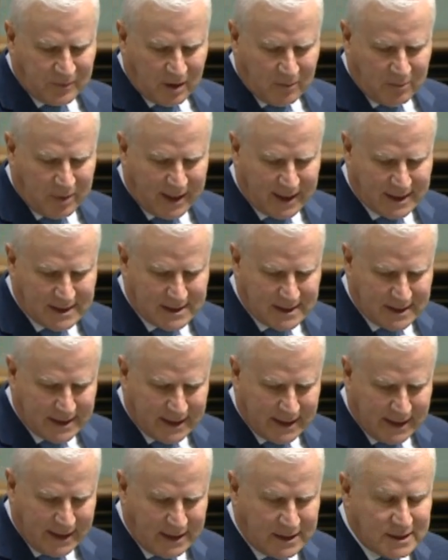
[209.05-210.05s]
But
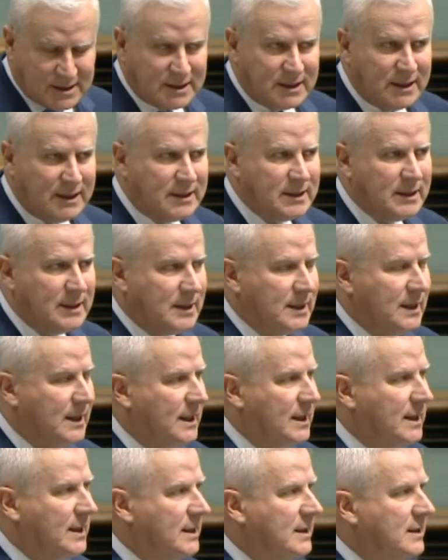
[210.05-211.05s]
indeed,
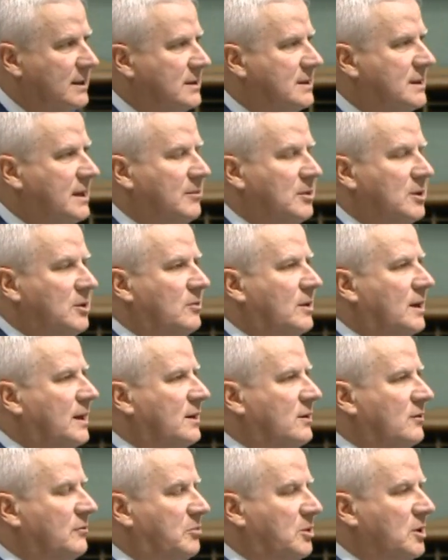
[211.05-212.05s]

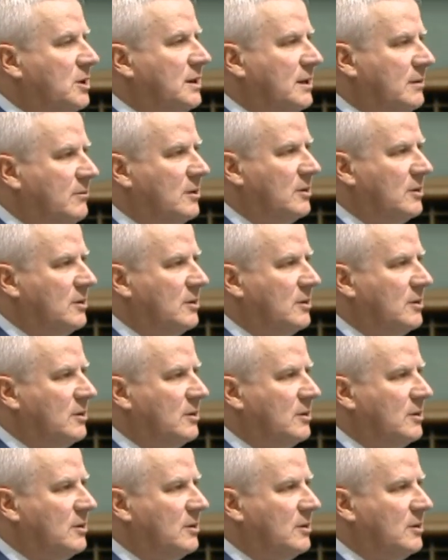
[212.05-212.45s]
WA, I've been